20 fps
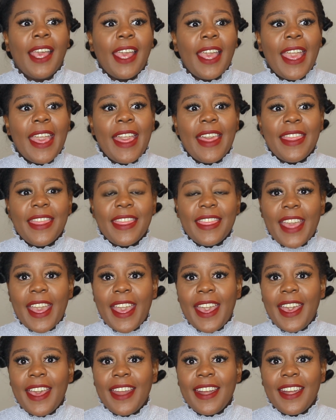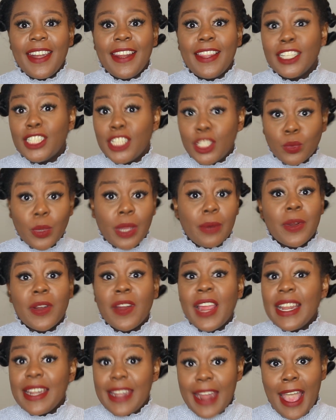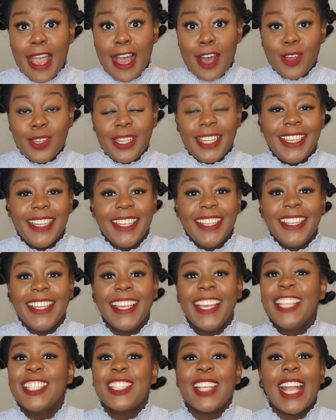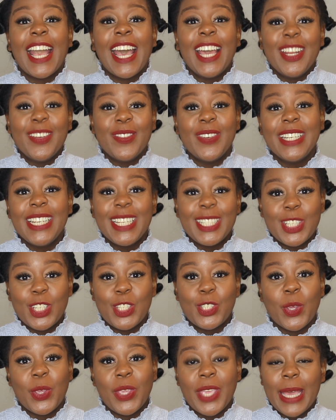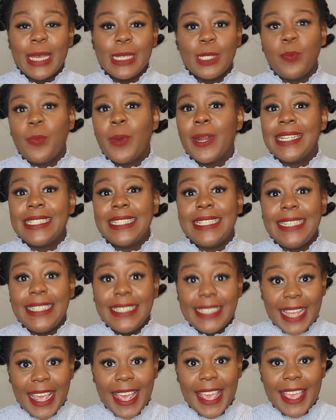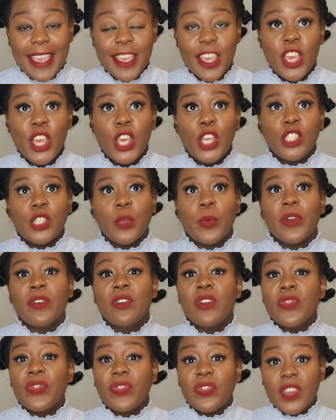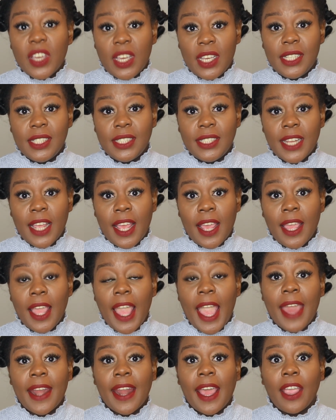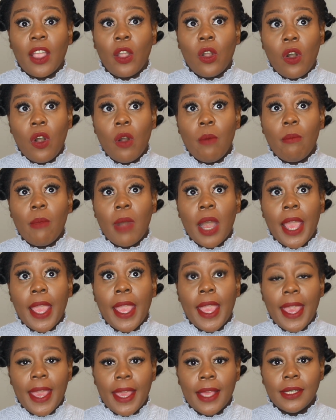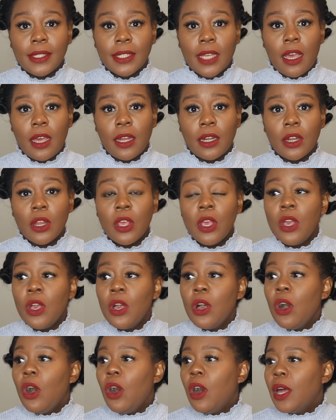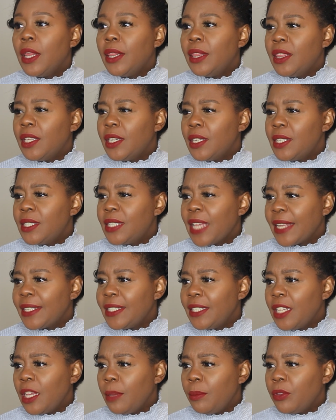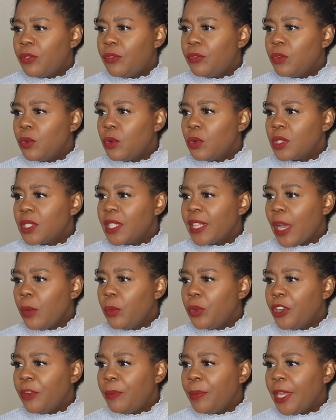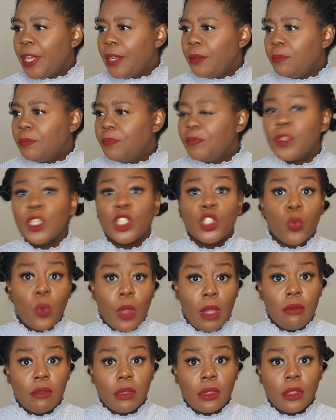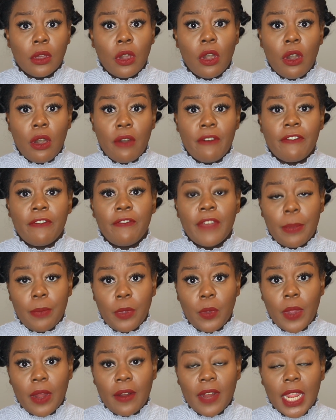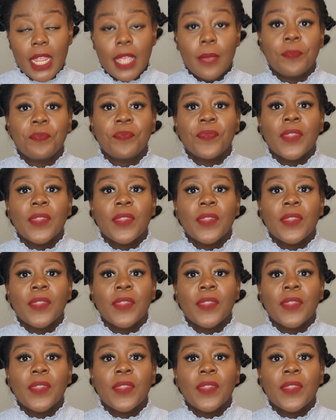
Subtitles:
And then this is where we're at now. So I kind of wanted to show you guys present day. So we're on Thursday, and I got my hair done on the Saturday before. So that would have been the 12th of February.